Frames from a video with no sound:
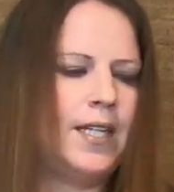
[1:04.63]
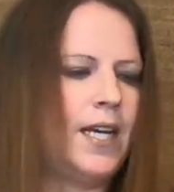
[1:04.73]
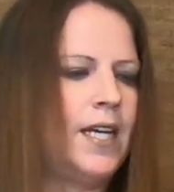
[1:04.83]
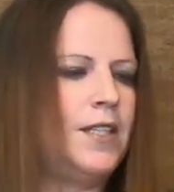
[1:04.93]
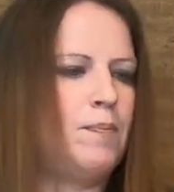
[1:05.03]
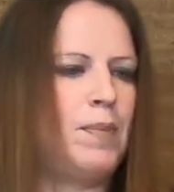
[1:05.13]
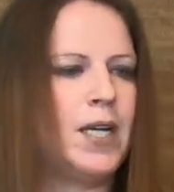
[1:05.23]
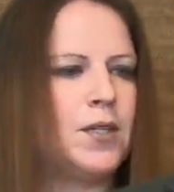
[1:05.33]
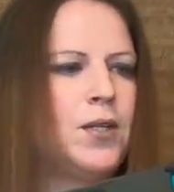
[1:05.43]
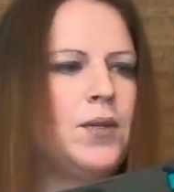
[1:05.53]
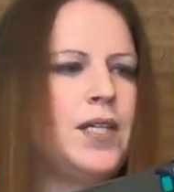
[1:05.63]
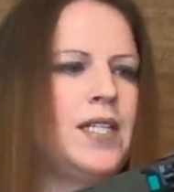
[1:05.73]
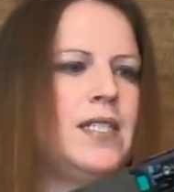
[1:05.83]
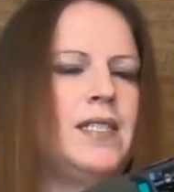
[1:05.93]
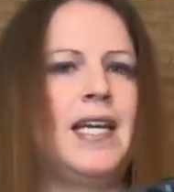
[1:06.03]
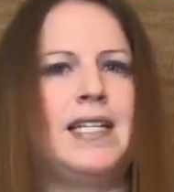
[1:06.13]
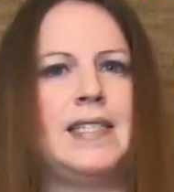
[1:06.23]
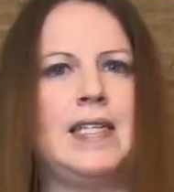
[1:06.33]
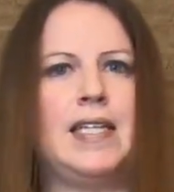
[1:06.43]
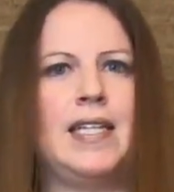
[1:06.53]
and the barrel is
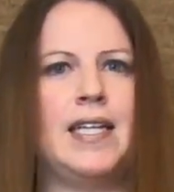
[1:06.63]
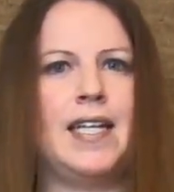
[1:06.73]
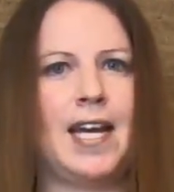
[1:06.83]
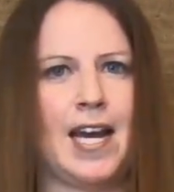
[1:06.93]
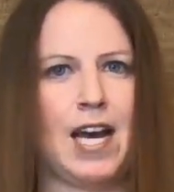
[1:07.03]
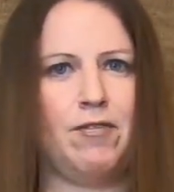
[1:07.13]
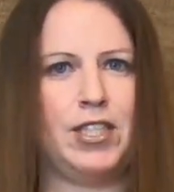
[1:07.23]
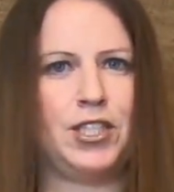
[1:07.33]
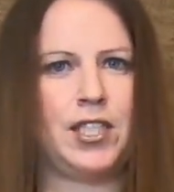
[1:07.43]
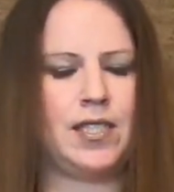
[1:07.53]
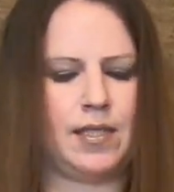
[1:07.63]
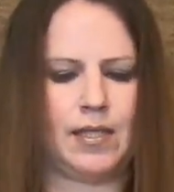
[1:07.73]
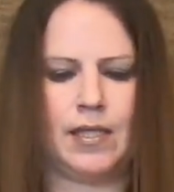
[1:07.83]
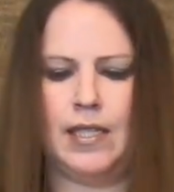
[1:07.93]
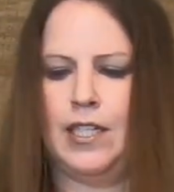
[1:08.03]
18.5 inches.